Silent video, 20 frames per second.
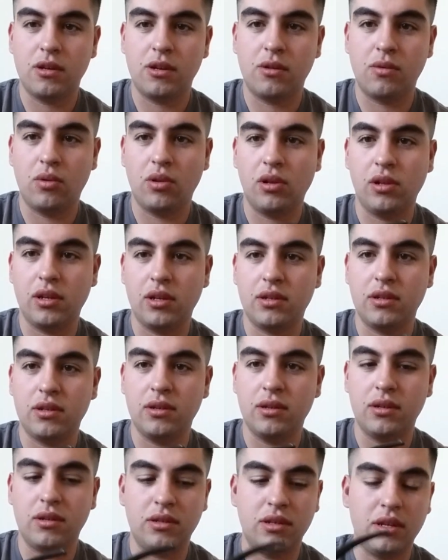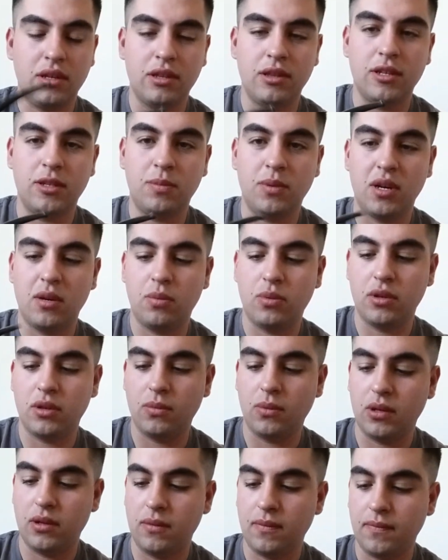I really like taking this pipe with
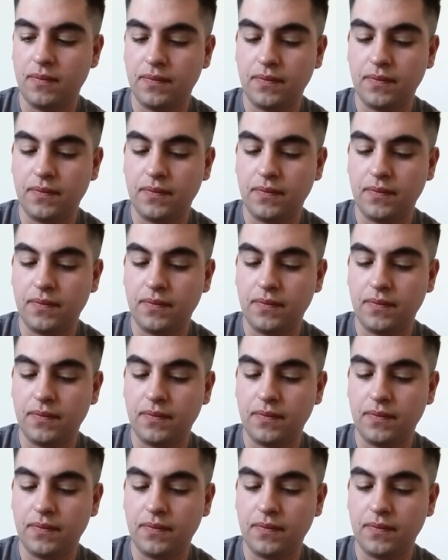me.